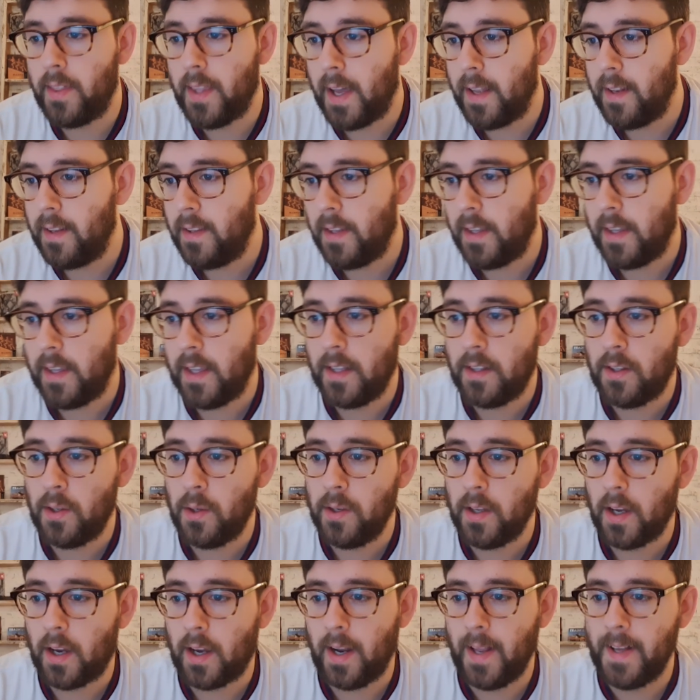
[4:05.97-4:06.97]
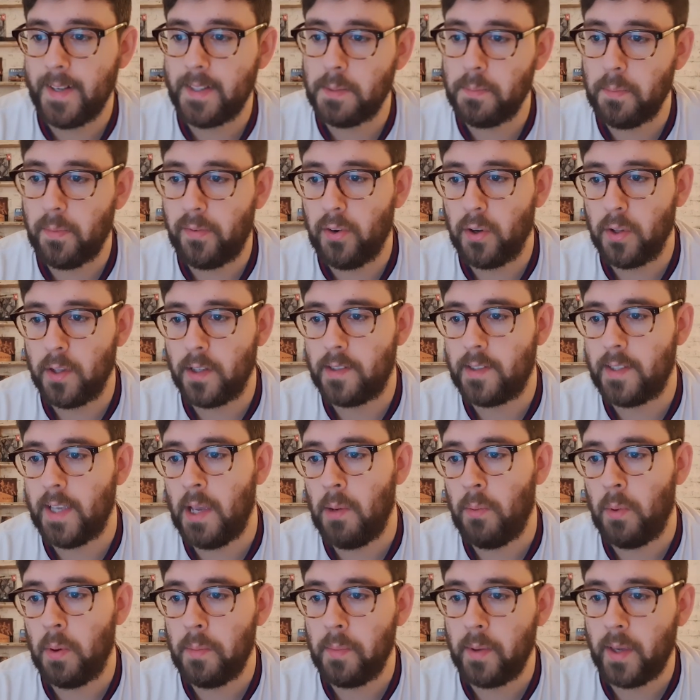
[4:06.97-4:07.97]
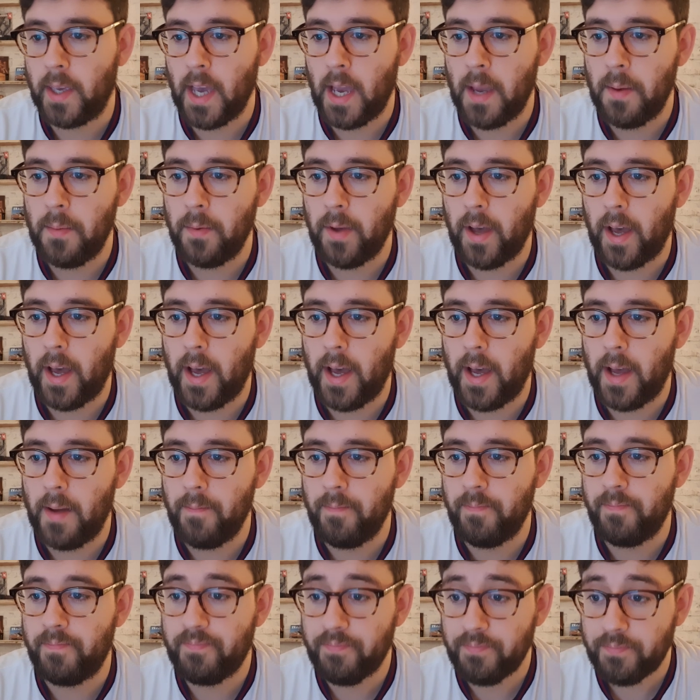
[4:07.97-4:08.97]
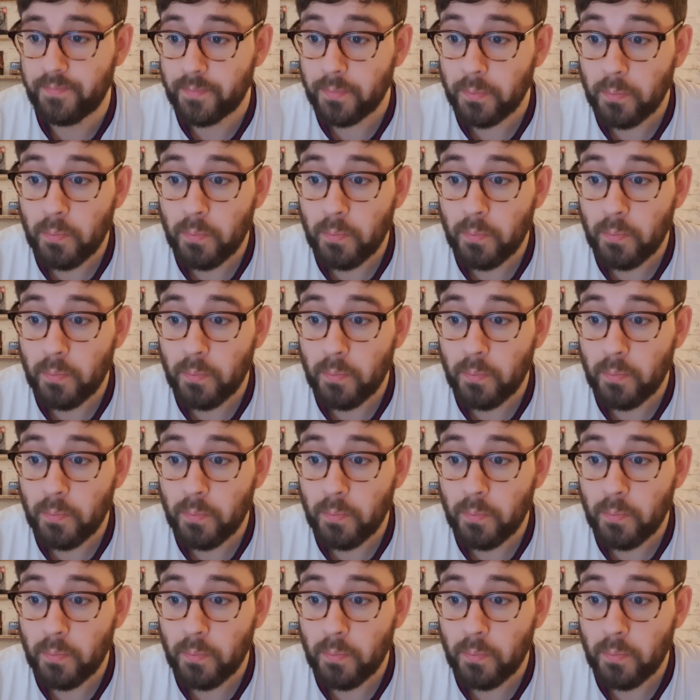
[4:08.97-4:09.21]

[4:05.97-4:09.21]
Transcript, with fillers: Then they're doing a collection before the City women game,